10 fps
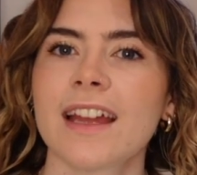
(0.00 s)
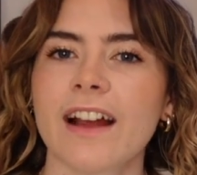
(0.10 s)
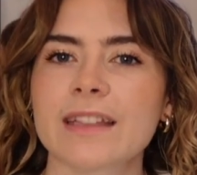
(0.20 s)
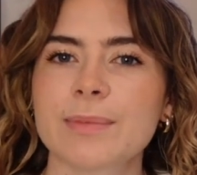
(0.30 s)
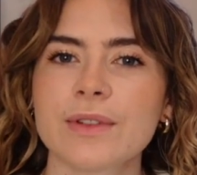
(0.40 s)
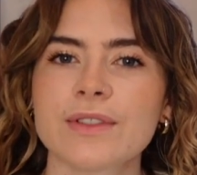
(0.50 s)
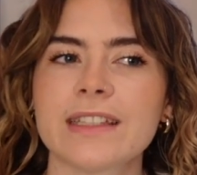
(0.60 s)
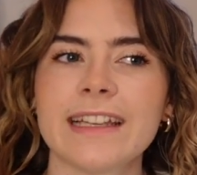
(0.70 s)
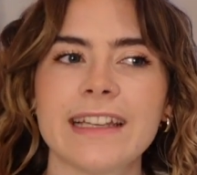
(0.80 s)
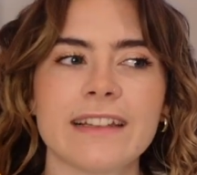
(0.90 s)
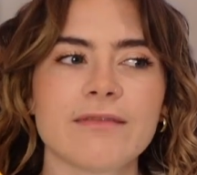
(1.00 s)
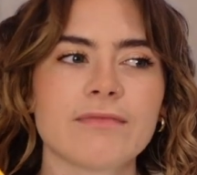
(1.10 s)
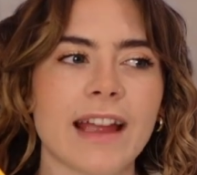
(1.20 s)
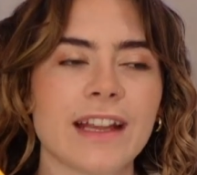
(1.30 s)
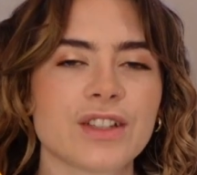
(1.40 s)
I suppose, the
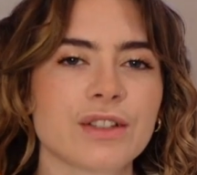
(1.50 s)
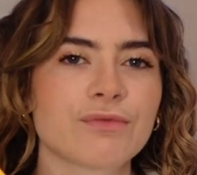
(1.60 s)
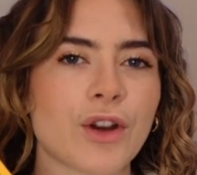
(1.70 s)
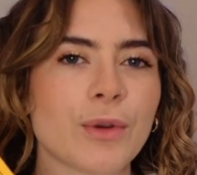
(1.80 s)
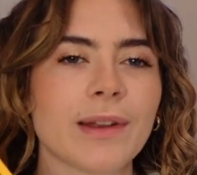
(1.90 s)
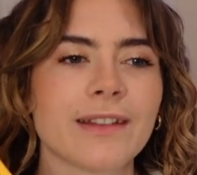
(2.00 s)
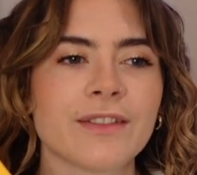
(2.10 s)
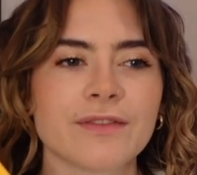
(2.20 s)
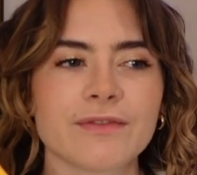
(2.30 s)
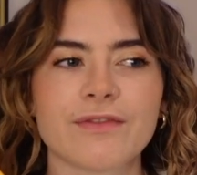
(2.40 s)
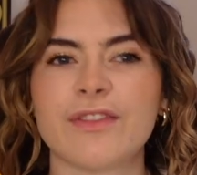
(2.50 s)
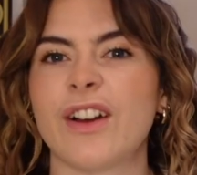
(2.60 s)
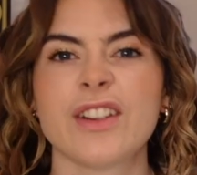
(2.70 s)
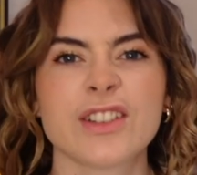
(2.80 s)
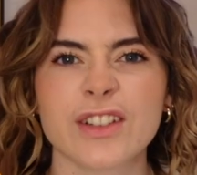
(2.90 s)
ancient Roman
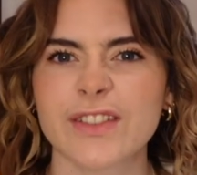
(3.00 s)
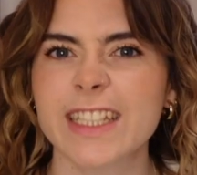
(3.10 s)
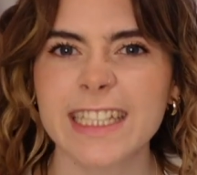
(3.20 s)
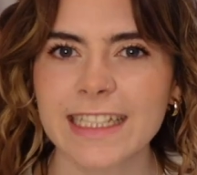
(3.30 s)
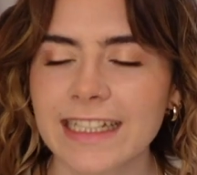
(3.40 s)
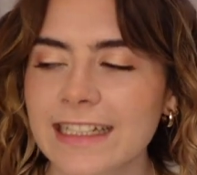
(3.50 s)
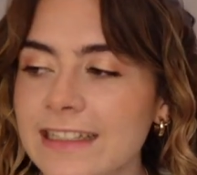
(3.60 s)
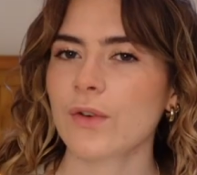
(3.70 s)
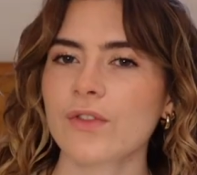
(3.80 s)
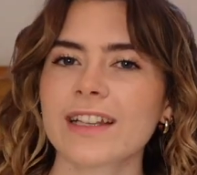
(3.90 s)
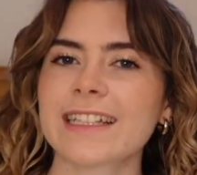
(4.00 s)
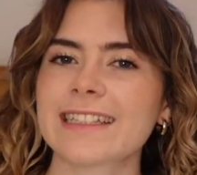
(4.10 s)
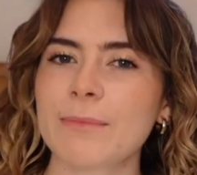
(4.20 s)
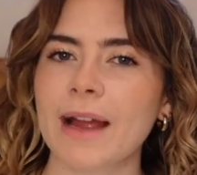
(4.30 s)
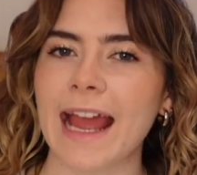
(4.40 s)
version of Odysseus, or at least
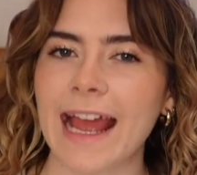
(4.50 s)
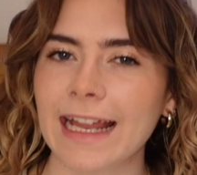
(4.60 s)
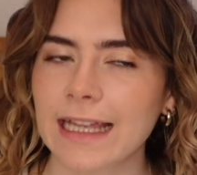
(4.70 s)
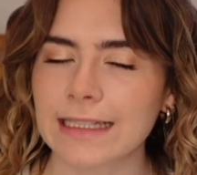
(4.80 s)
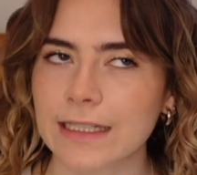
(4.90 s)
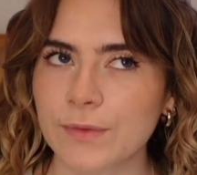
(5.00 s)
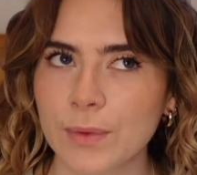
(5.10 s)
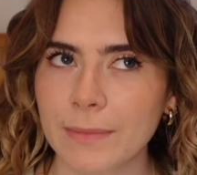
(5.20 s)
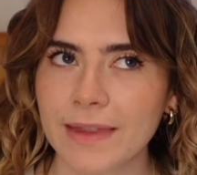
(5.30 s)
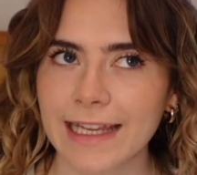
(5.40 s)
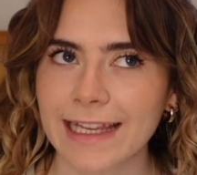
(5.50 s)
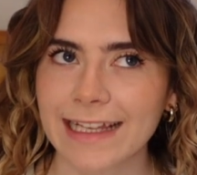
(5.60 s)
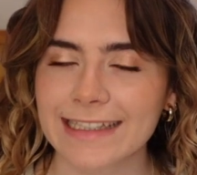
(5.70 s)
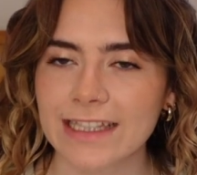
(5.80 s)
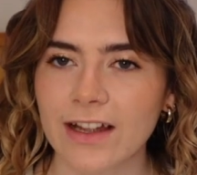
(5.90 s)
in my head that's kind of what I'm thinking
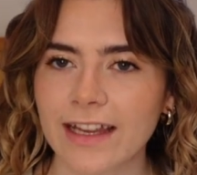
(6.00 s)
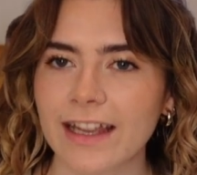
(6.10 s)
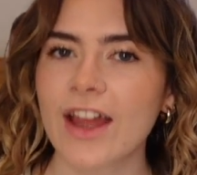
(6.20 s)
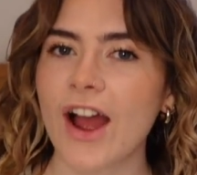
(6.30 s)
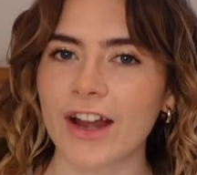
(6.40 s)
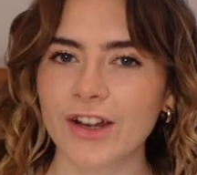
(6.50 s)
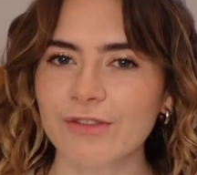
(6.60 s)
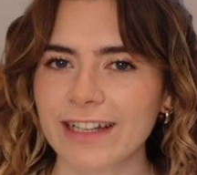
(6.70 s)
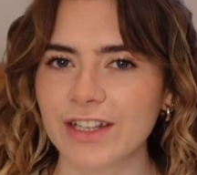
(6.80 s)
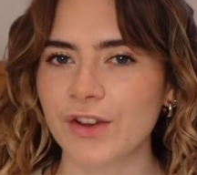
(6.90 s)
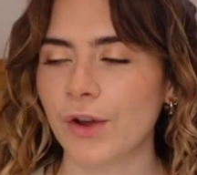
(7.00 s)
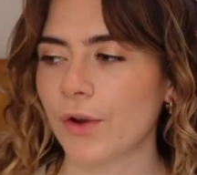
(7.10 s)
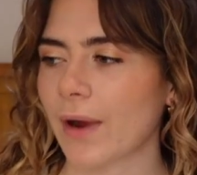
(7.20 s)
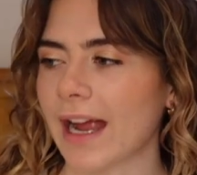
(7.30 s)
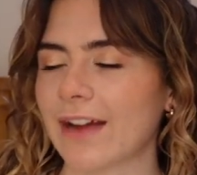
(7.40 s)
it's like. I don't really
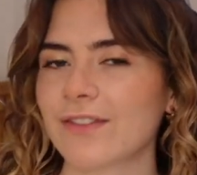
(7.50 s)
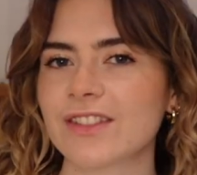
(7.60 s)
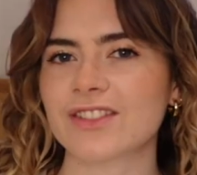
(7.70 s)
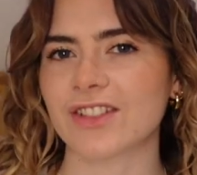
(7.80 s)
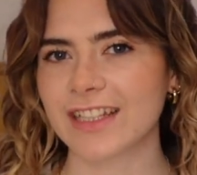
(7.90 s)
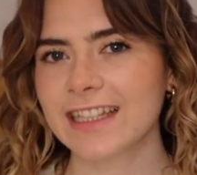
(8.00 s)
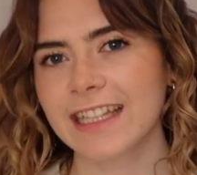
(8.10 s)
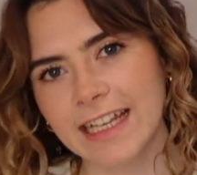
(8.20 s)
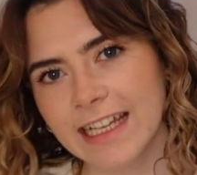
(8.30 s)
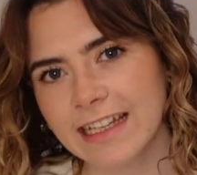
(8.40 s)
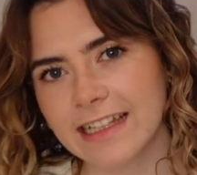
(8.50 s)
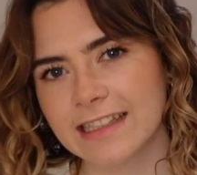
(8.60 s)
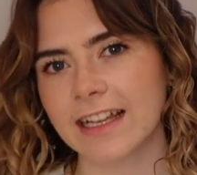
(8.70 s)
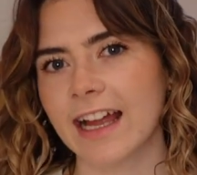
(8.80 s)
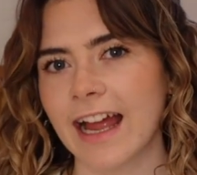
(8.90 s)
know. I haven't studied the Aeneid as
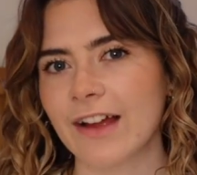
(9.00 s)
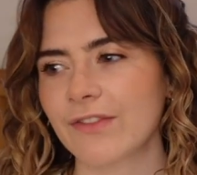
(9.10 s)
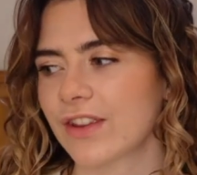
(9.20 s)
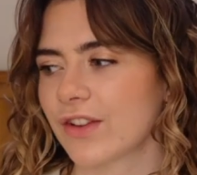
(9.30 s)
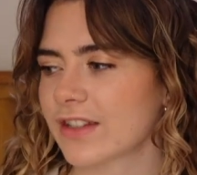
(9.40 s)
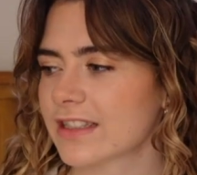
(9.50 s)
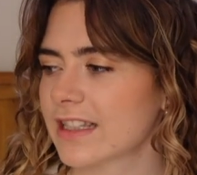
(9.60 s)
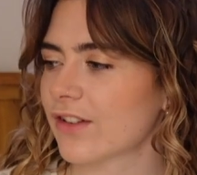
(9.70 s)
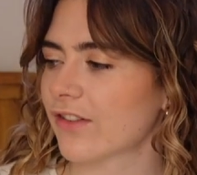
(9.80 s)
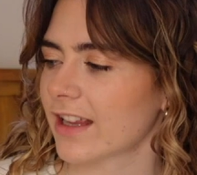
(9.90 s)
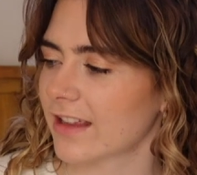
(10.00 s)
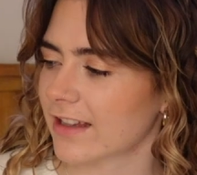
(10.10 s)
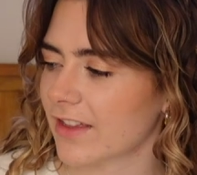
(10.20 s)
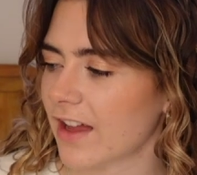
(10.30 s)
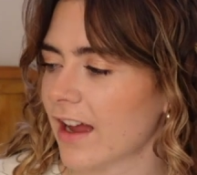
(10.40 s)
like I have the Odyssey or anything
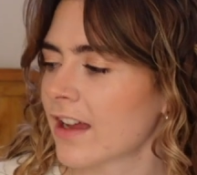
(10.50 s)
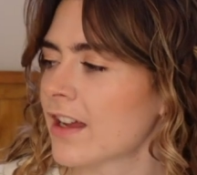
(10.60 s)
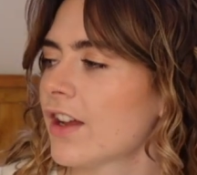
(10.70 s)
like that,